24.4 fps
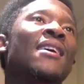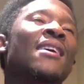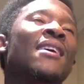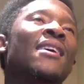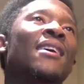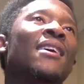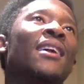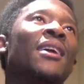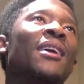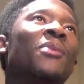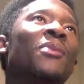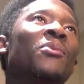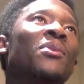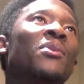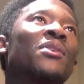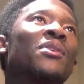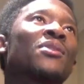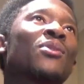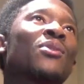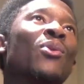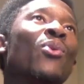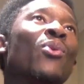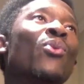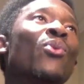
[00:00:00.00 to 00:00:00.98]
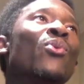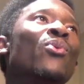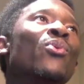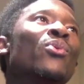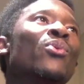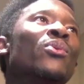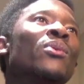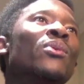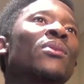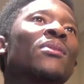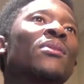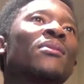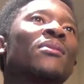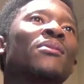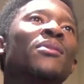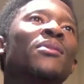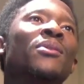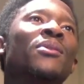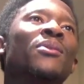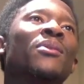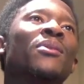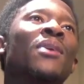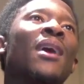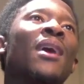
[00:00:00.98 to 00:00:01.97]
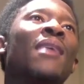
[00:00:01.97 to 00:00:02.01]
it was cool, you
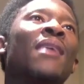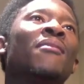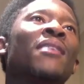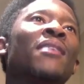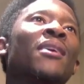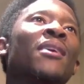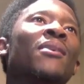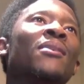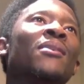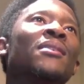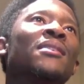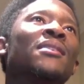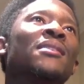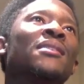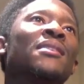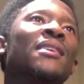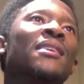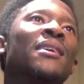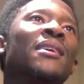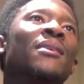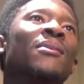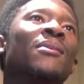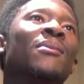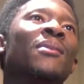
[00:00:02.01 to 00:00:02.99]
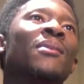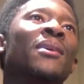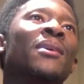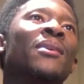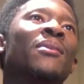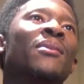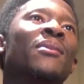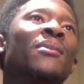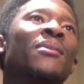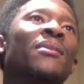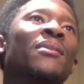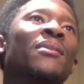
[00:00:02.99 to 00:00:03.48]
know, having all this thing going on.